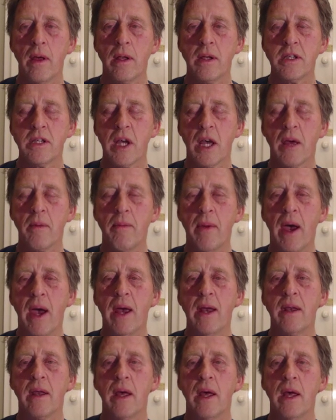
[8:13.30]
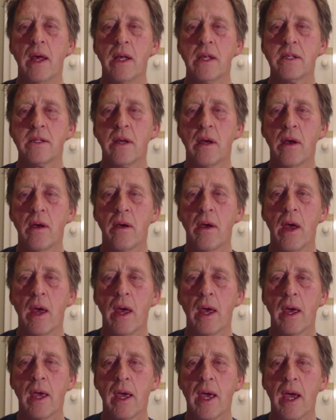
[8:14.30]
checkmate. So
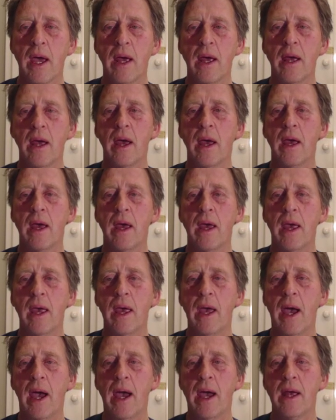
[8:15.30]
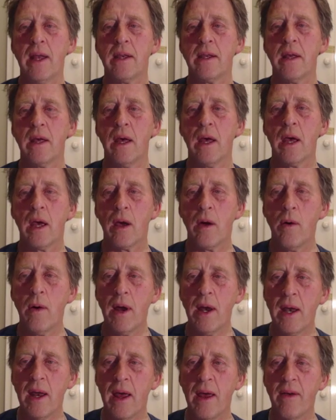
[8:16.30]
king e8,
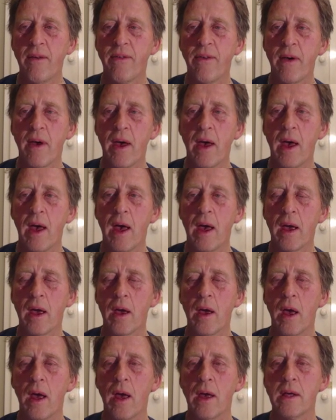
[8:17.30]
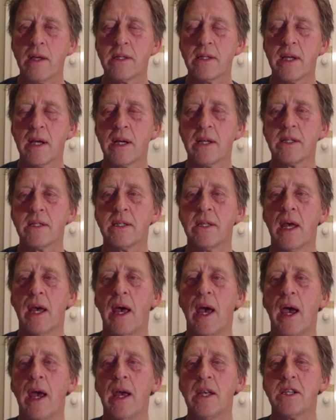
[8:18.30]
queen f6 to
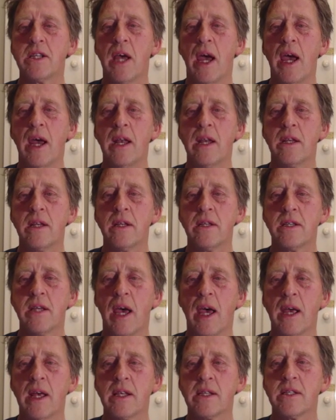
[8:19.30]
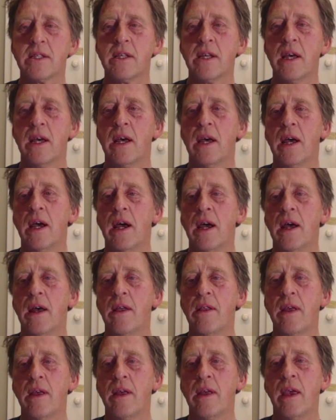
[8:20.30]
h8 takes
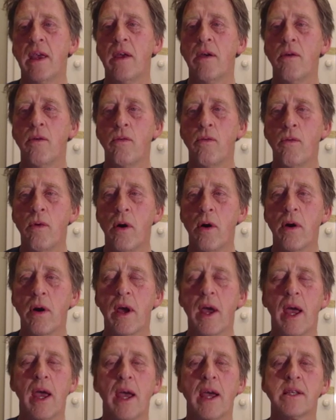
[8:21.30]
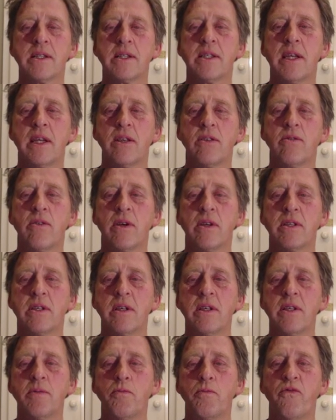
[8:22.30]
the rook, etc.
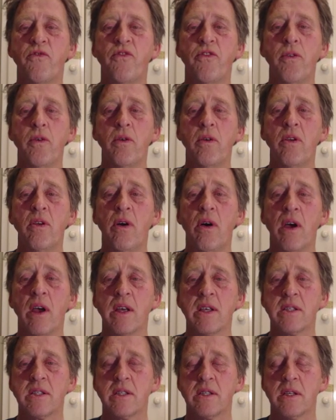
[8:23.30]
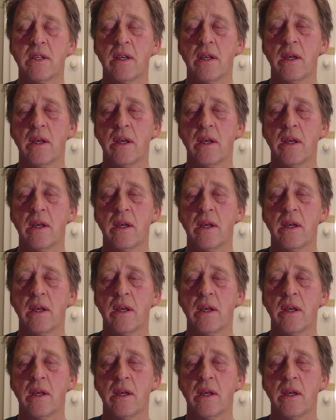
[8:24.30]
So it's very nice.